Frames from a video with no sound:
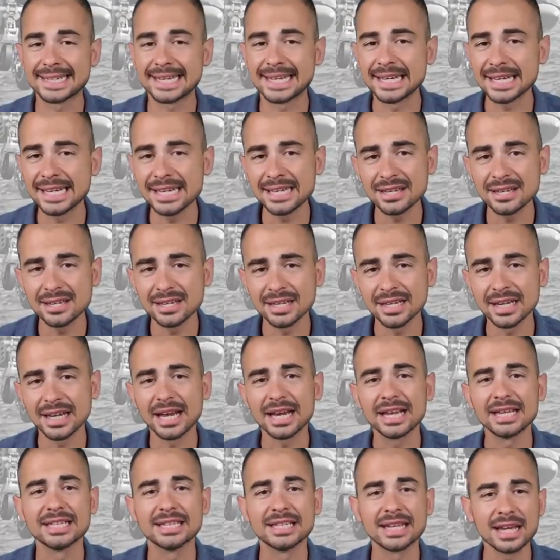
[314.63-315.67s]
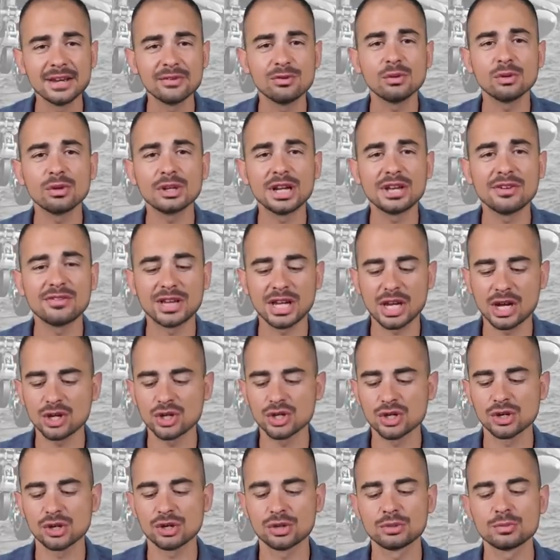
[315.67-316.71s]
key in naval
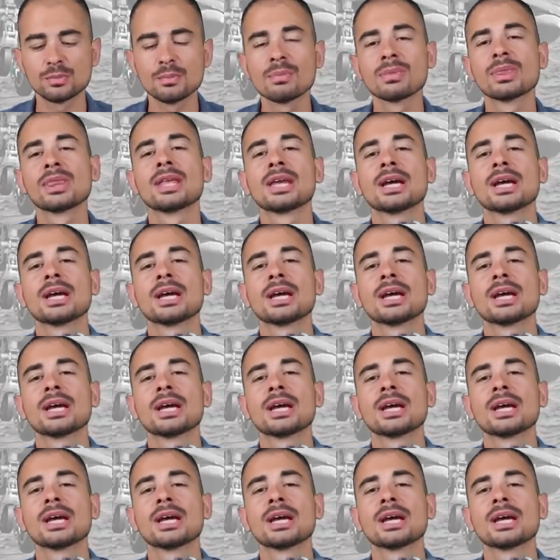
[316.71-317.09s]
aviation